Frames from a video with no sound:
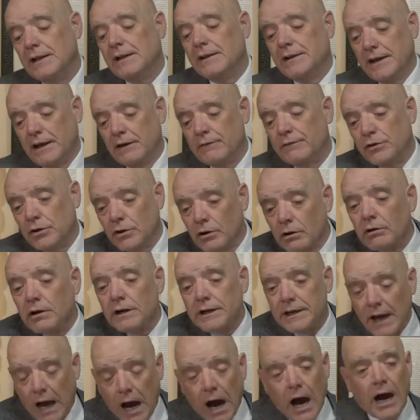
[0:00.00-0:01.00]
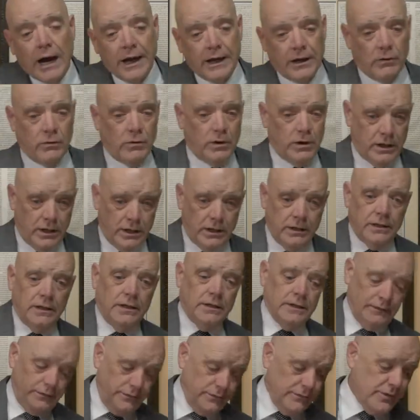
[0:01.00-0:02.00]
if you're in Iowa,
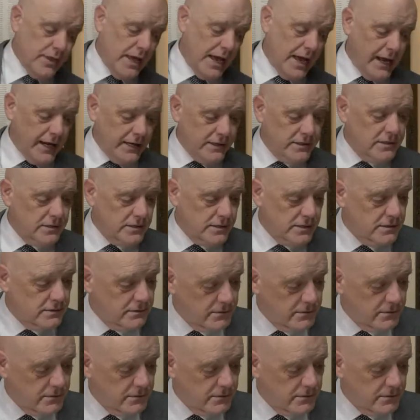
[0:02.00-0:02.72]
that's